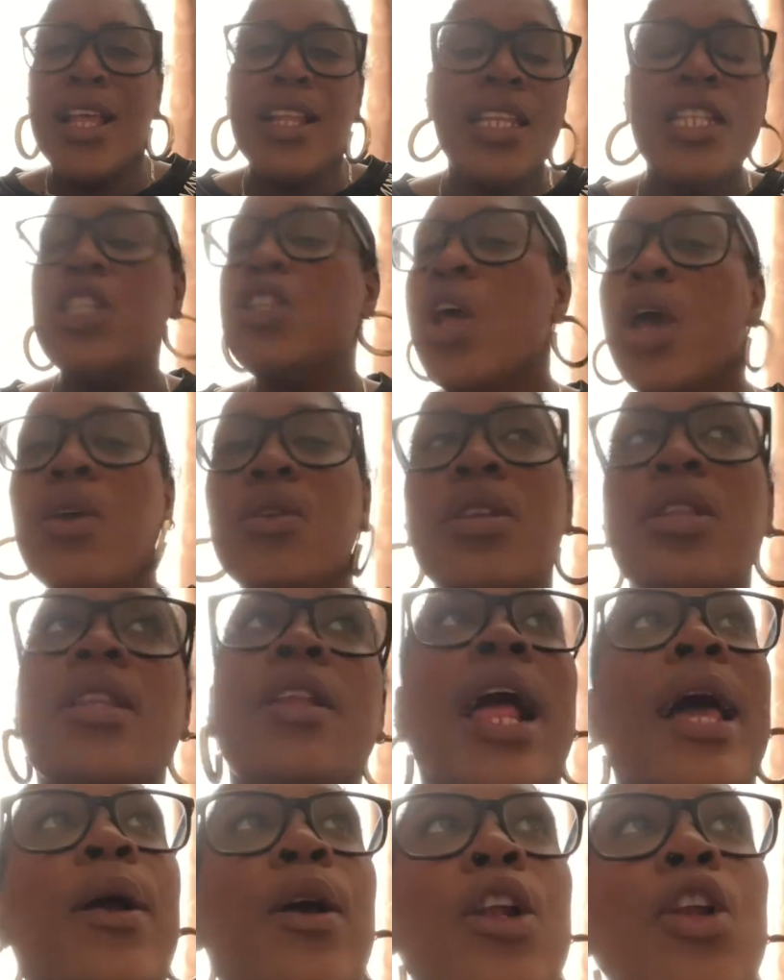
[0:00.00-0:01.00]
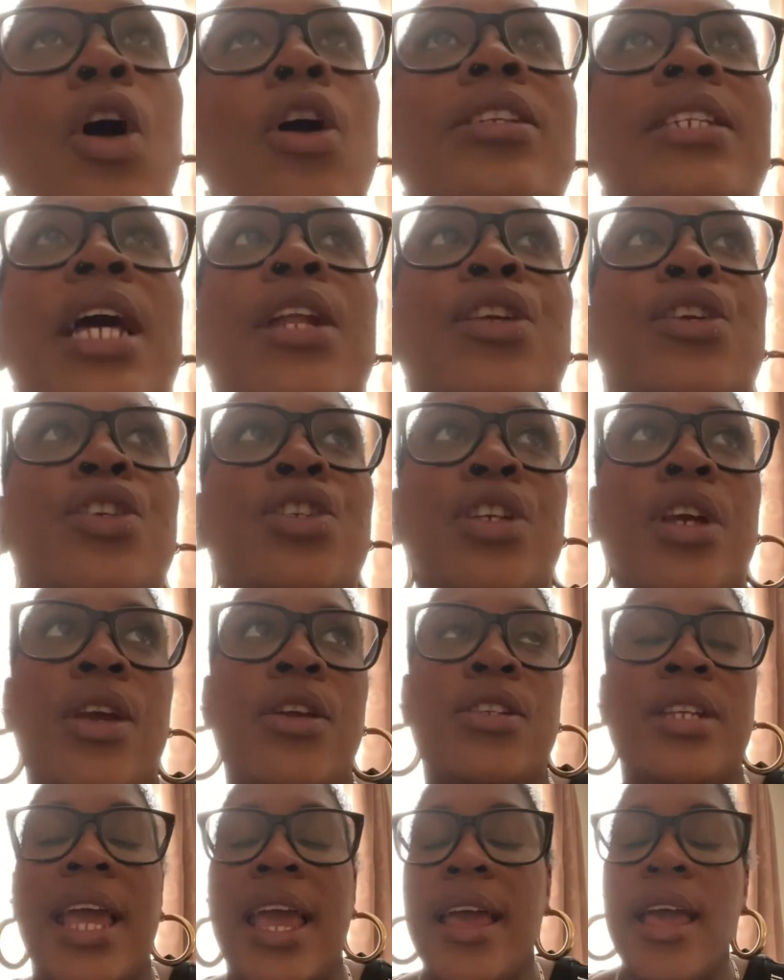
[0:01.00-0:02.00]
There's no, like, lockdown has
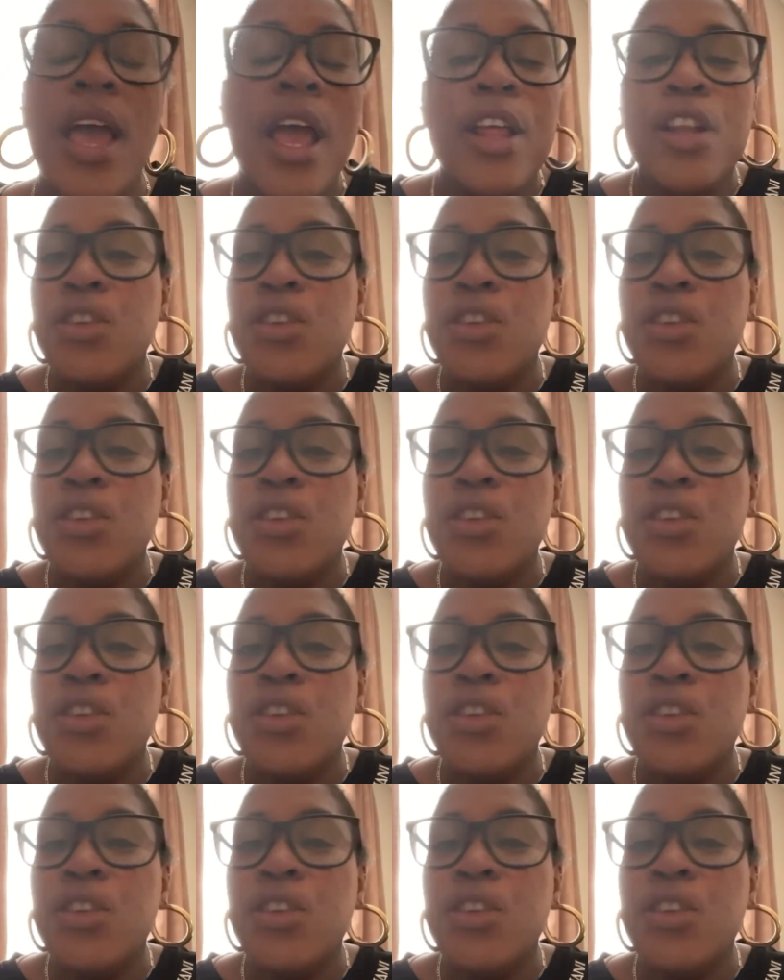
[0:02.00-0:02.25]
showed yet.